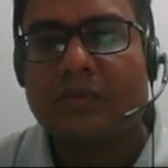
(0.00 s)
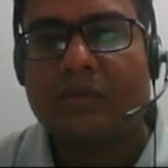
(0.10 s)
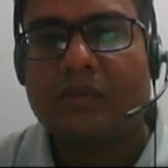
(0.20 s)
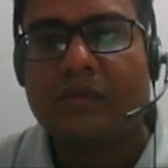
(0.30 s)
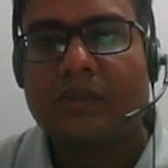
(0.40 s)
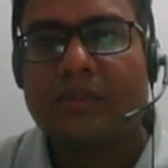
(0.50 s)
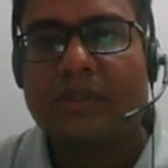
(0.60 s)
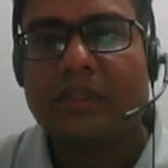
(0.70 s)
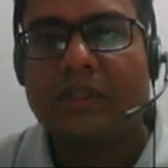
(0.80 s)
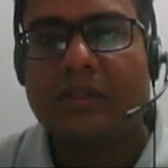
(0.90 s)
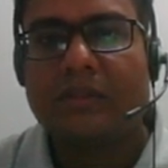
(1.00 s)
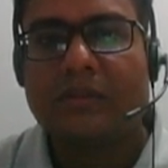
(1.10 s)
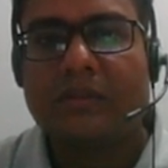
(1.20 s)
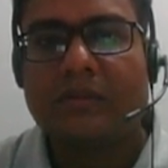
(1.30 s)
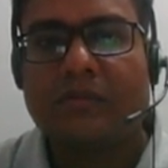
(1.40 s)
first here
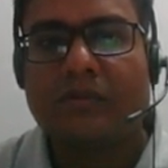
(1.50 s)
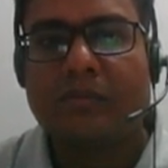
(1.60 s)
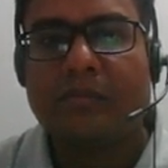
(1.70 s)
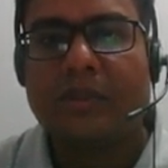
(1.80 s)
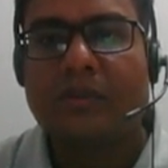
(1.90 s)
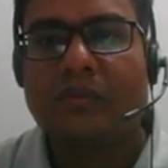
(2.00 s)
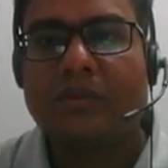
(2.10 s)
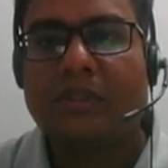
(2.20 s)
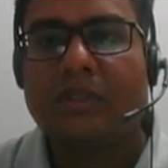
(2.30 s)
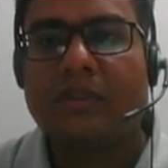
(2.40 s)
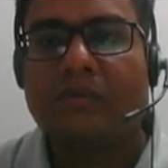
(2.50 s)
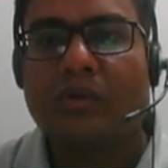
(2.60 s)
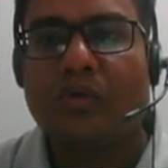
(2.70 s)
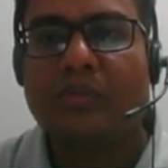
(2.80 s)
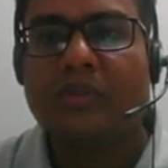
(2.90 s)
from B to C the
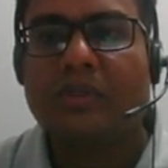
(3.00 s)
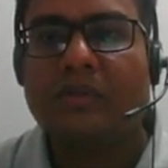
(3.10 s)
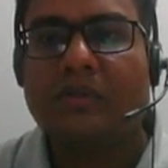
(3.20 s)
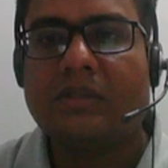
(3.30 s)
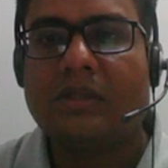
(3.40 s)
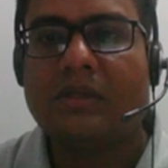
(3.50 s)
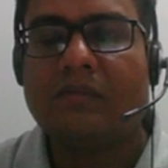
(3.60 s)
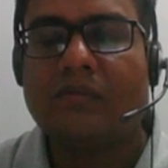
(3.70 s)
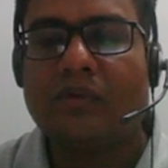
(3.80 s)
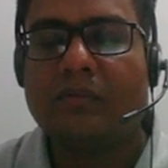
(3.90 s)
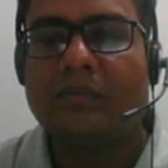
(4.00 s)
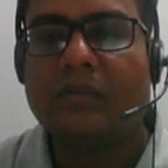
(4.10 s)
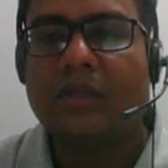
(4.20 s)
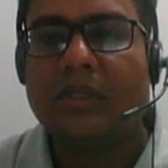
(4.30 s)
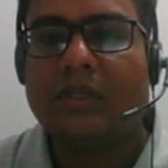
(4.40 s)
volume is increasing, and from
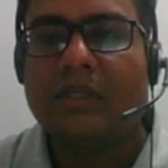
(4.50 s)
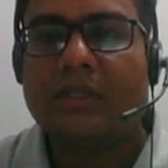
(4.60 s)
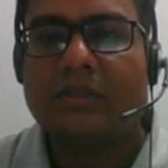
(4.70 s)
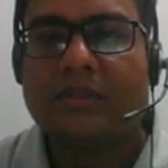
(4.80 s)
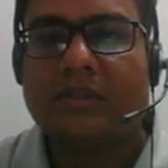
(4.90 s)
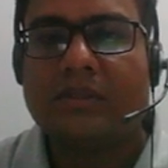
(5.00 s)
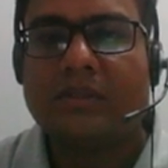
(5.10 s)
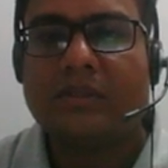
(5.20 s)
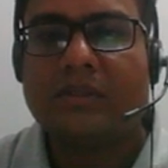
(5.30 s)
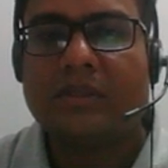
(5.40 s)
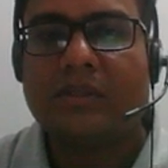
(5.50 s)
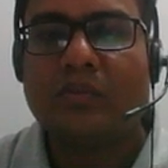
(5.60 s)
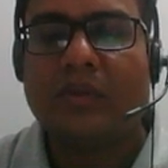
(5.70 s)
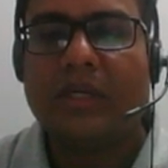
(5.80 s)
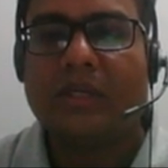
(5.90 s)
C
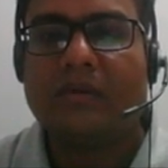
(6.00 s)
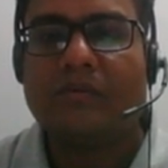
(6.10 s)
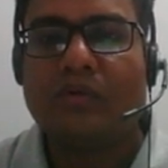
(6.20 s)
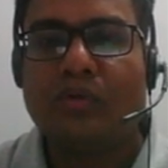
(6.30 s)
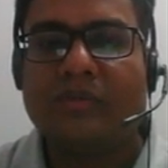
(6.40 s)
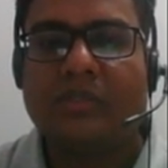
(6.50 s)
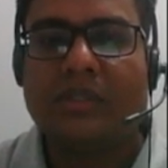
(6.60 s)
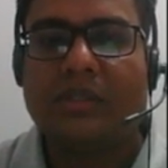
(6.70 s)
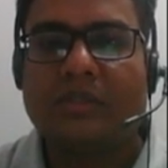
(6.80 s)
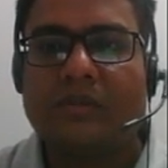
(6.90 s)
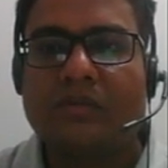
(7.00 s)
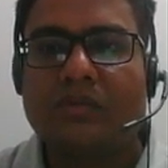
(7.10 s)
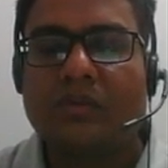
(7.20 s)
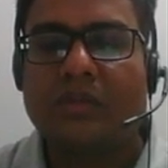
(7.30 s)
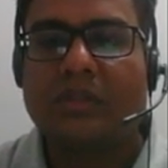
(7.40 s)
to A the volume is decreasing.
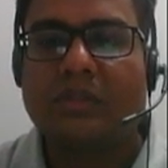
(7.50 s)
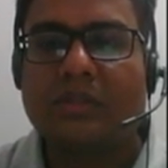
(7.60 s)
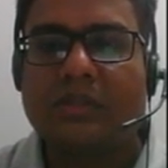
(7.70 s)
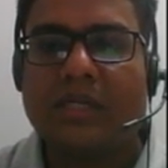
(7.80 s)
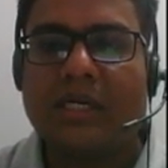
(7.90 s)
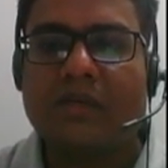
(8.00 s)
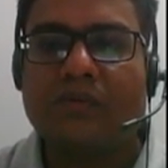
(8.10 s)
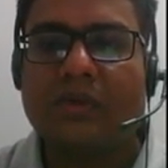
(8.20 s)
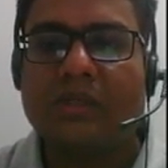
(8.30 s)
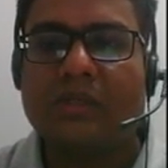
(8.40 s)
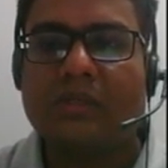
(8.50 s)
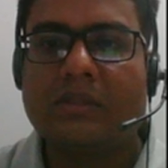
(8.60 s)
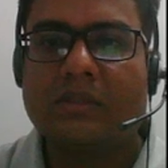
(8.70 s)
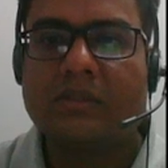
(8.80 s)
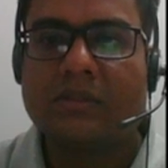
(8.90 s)
So this is negative work done.
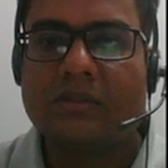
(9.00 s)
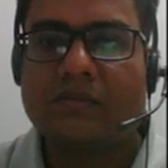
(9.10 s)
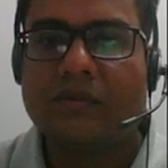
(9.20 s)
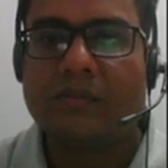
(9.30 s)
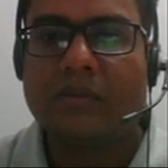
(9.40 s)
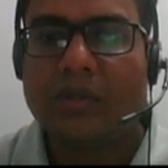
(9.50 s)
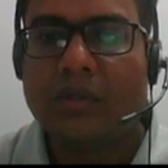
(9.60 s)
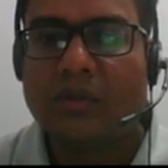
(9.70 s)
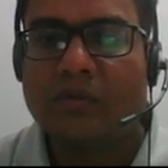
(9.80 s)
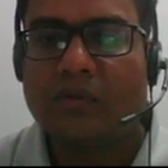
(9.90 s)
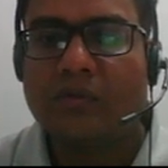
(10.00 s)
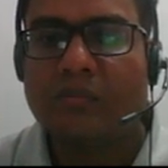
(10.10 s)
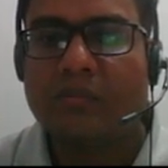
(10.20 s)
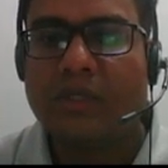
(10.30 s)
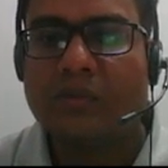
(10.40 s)
This is from
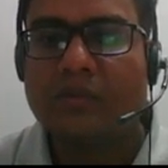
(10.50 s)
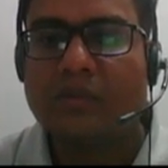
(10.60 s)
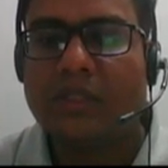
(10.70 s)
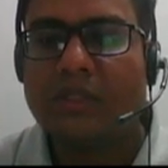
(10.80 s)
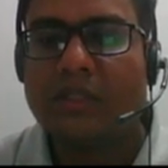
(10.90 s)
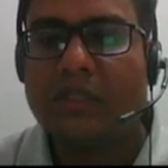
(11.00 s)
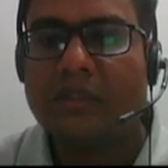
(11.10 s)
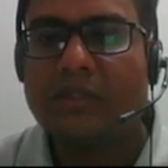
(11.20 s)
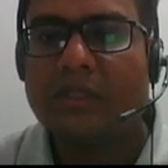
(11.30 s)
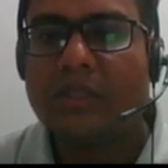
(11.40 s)
B to C there is